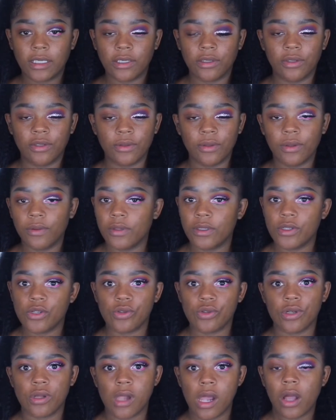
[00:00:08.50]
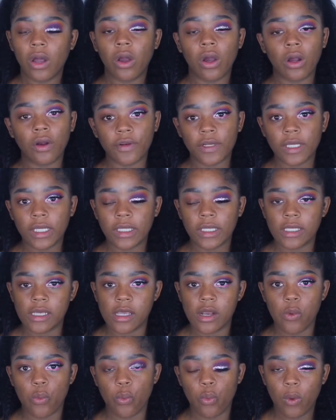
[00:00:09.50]
so you know the drill. I already
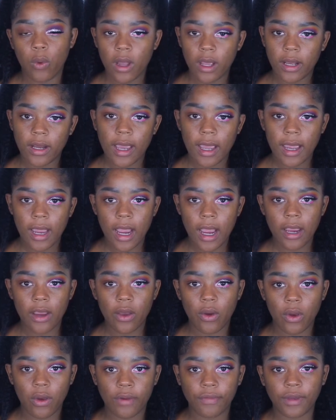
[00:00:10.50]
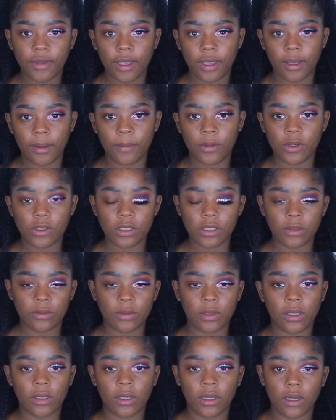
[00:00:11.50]
did one eye off camera, so we're
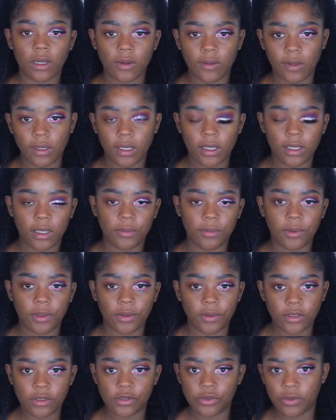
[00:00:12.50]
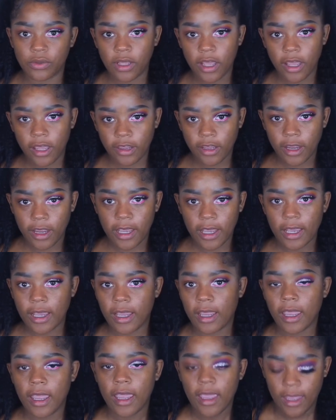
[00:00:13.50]
going to go in and we're going to do the other
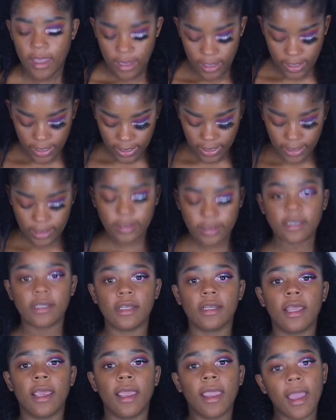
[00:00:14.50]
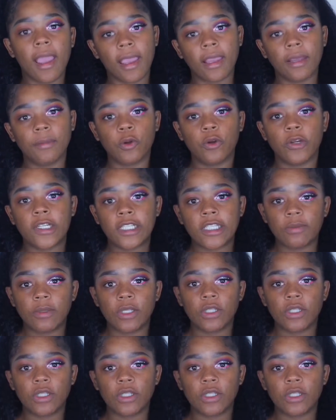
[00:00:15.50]
eye. And today I am going to be